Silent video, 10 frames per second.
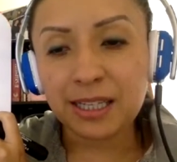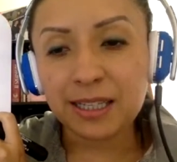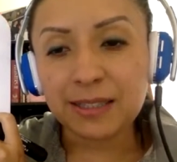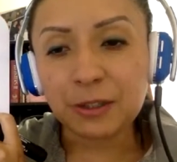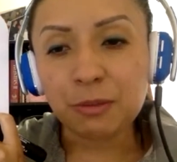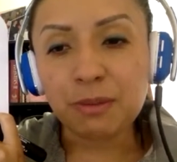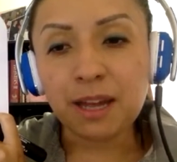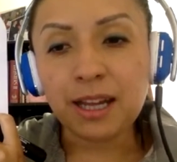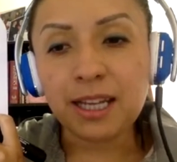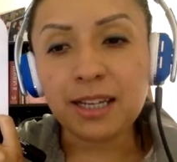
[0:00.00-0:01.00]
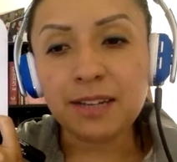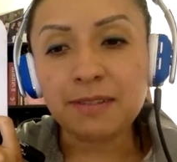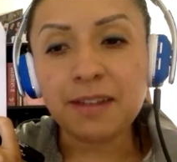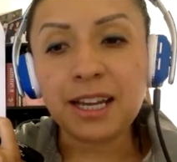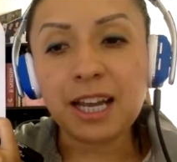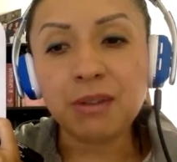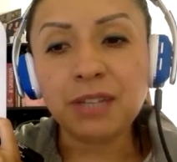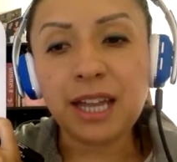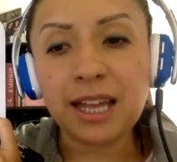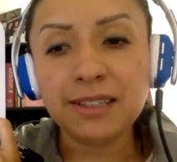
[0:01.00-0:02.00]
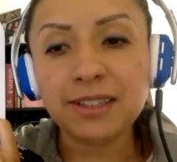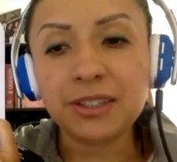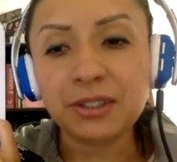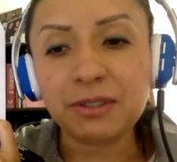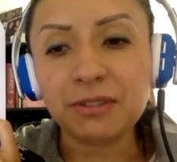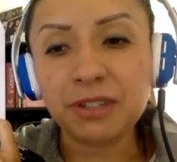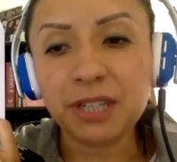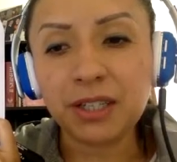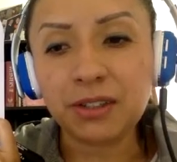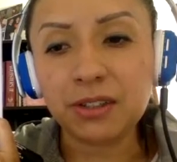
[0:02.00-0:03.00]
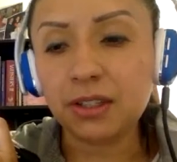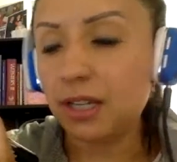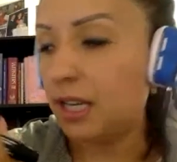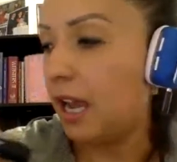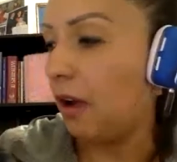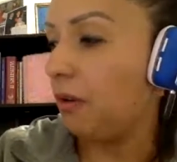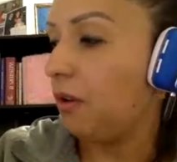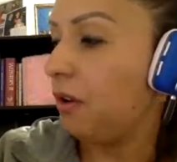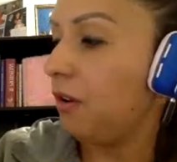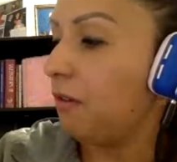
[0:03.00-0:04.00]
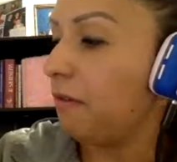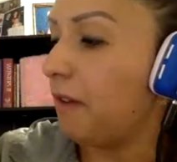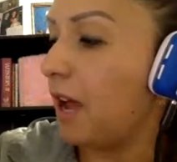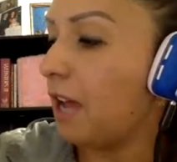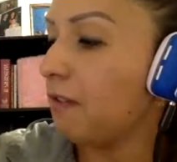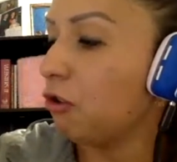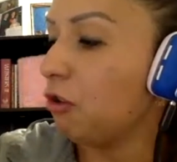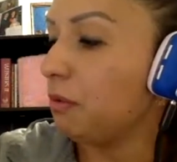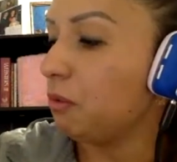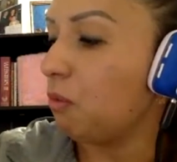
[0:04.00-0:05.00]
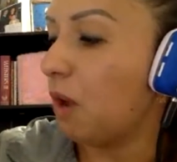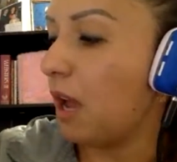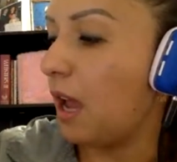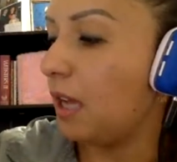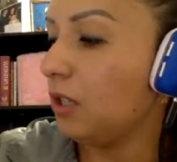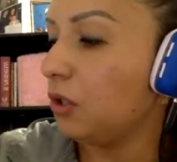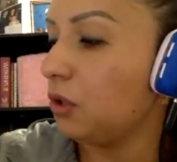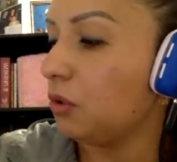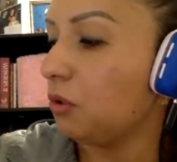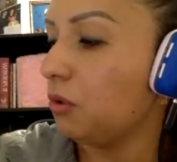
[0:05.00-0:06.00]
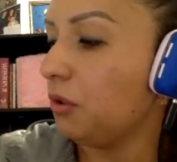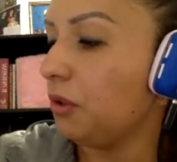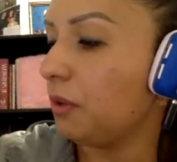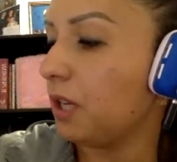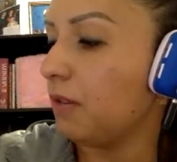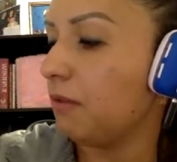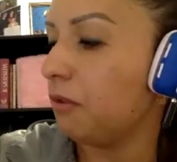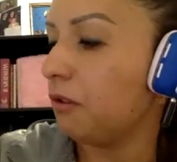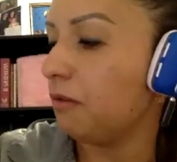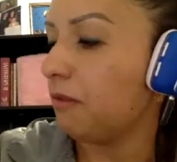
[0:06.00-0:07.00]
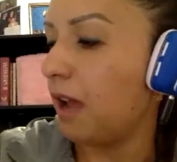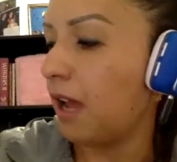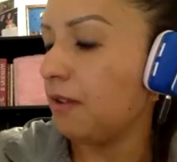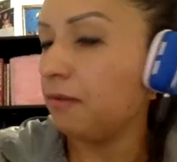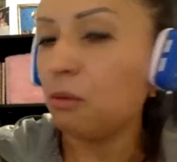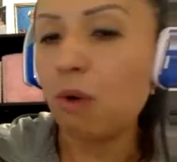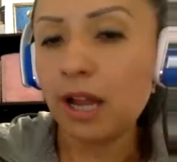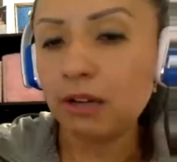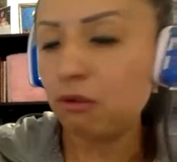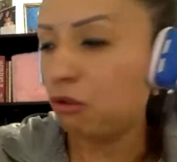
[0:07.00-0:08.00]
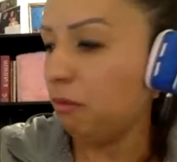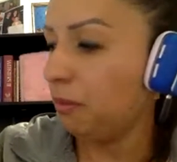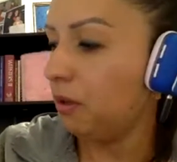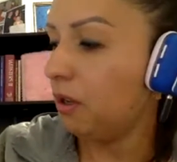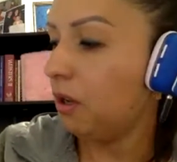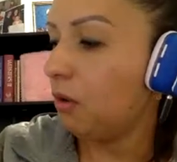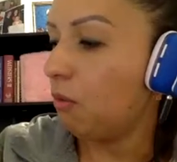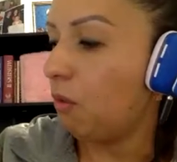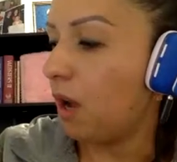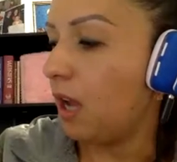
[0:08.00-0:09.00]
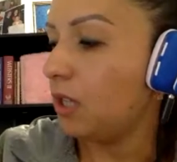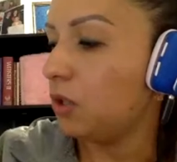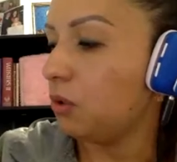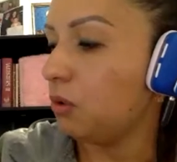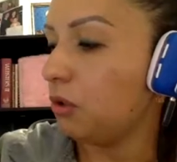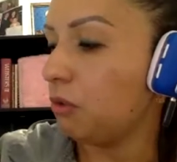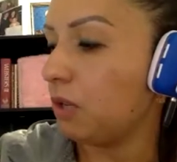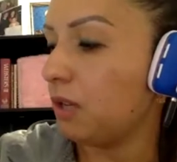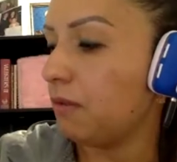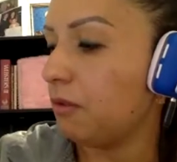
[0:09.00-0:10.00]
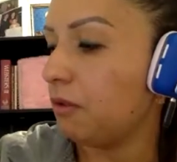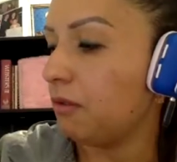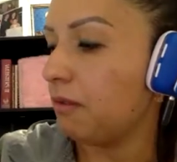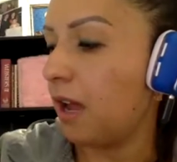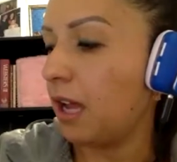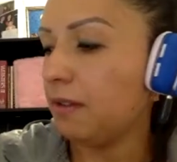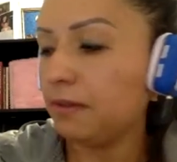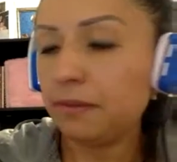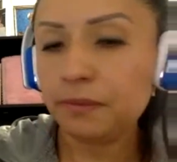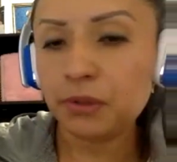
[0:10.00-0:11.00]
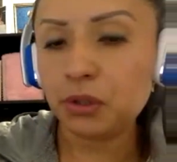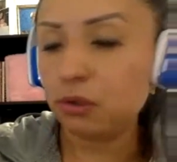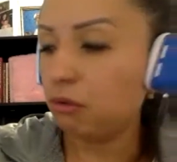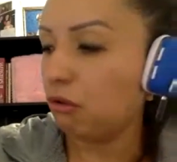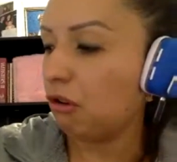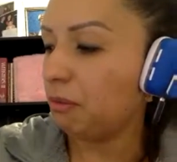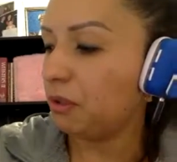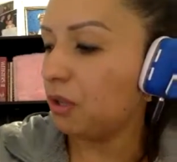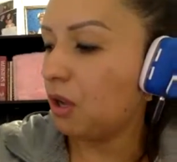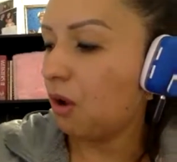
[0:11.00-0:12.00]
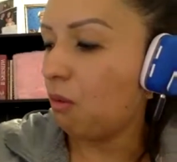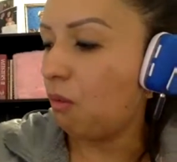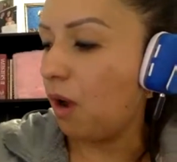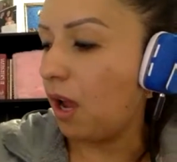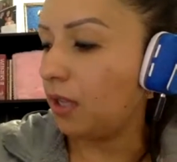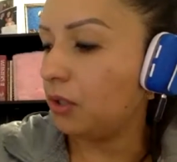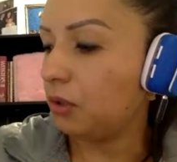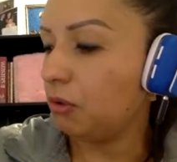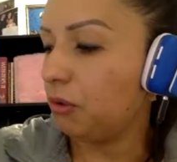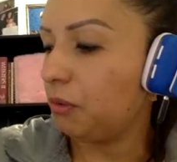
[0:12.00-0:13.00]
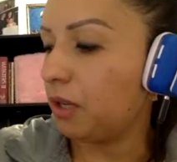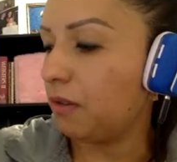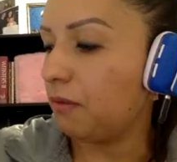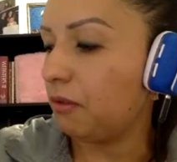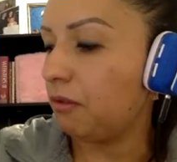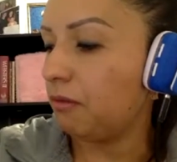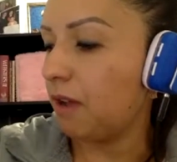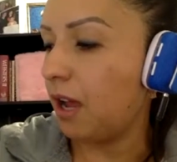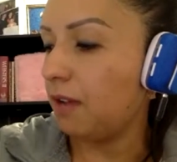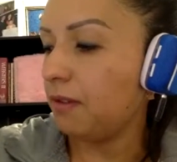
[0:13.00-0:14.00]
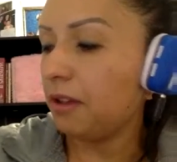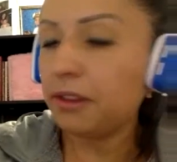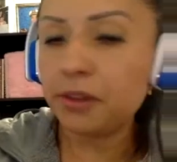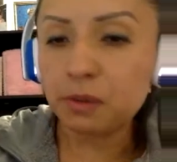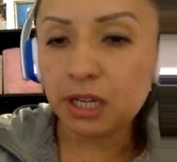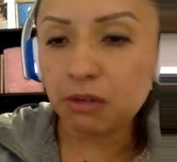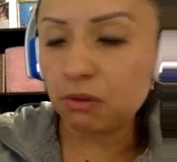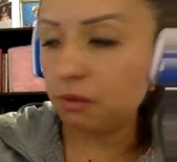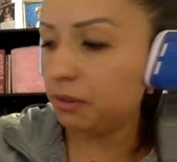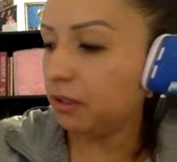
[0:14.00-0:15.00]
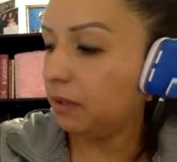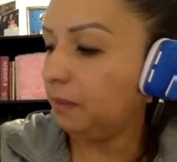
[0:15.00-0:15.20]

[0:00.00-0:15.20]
Somebody find out the answer. Very good. Now, 5 groups. 1, 2, 3, 4, 5. 1 group. 1, 2, 3, 4, 5. 2 groups. 1, 2, 3, 4, 5. 3 groups.